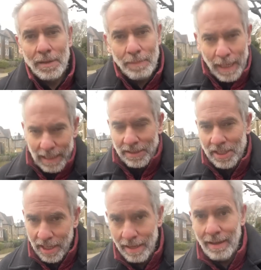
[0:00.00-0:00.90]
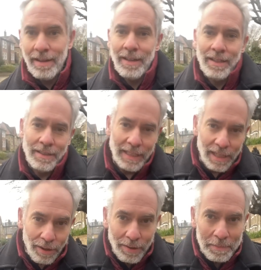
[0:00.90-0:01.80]
But the
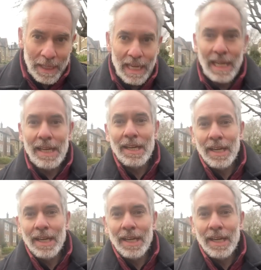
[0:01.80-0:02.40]
economy,